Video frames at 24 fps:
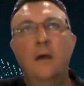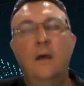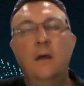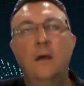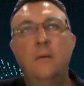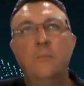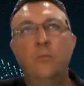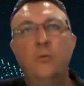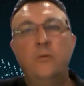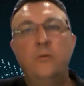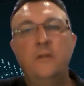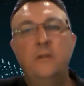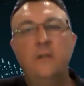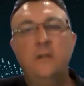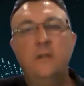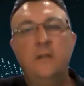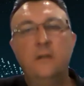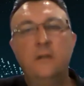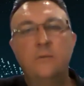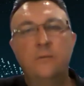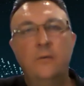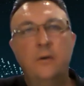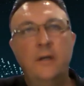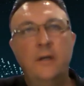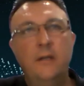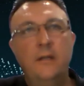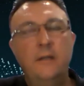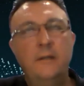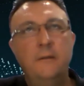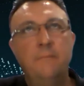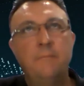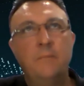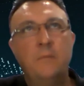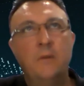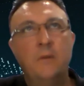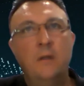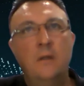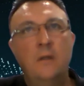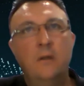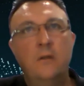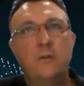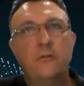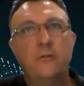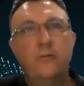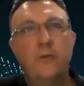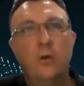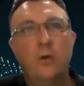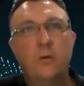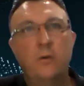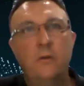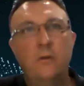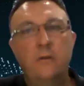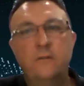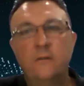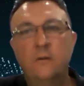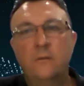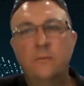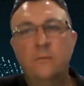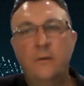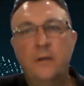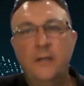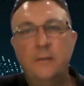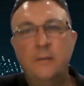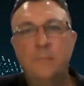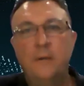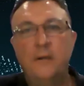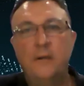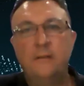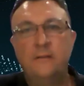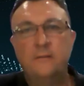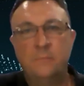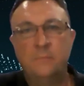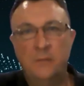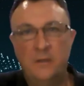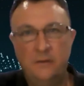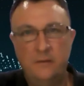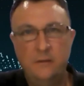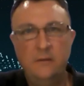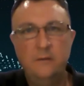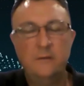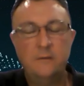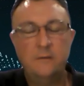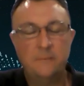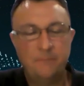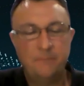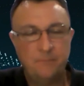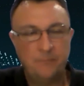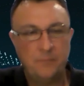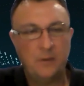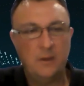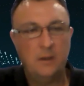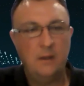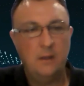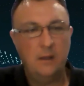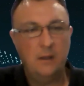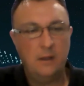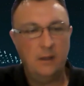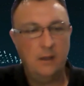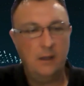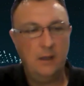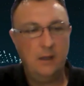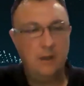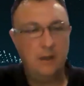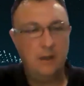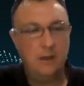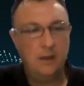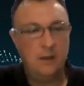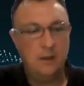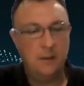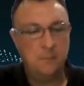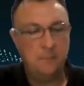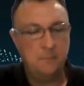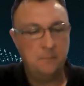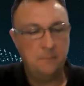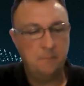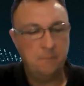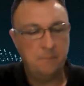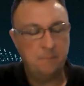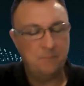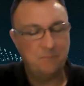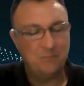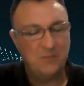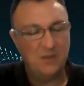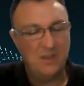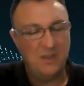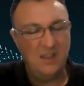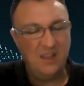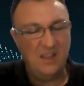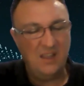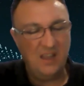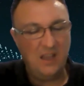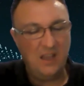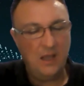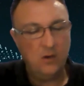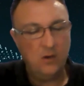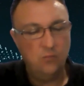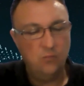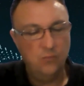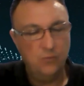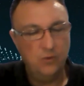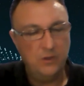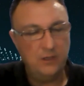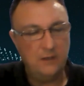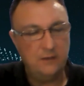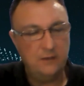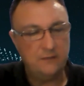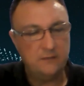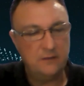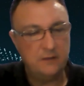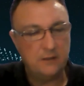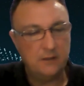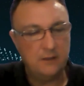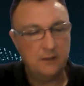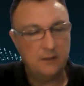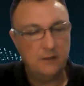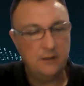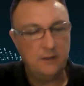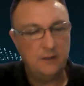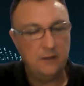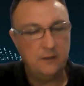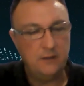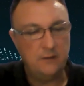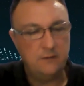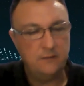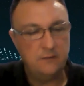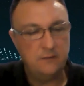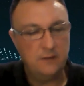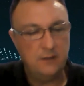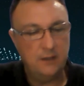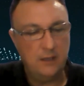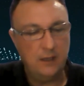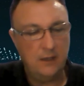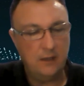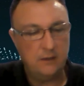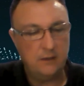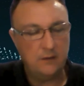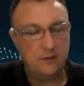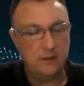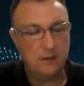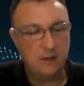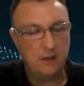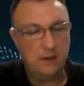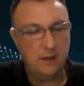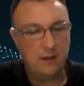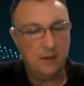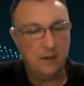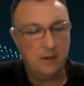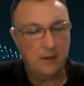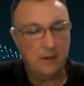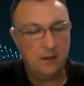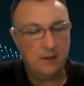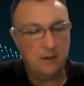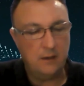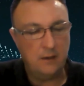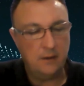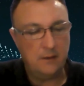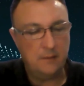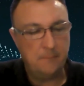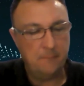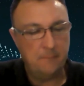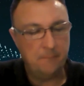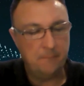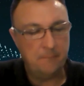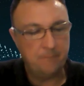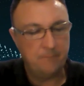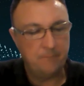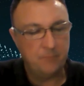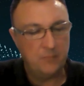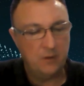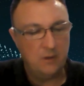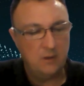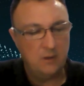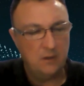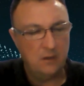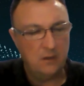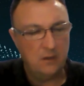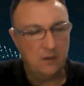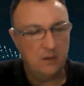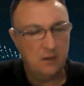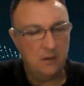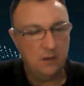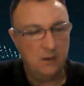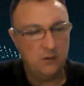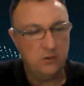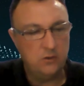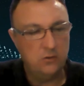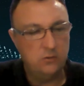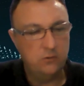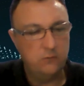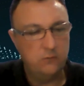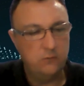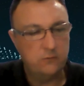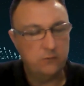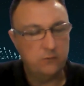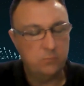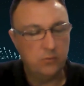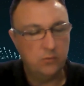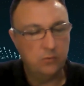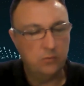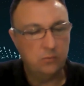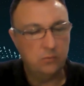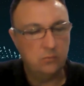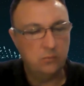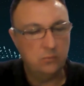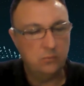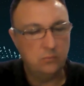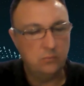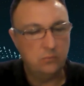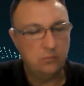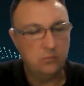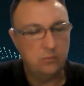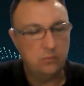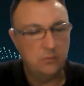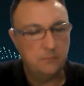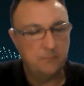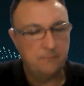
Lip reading: within the array. So it is an array-based method. And realistically, to get a usable,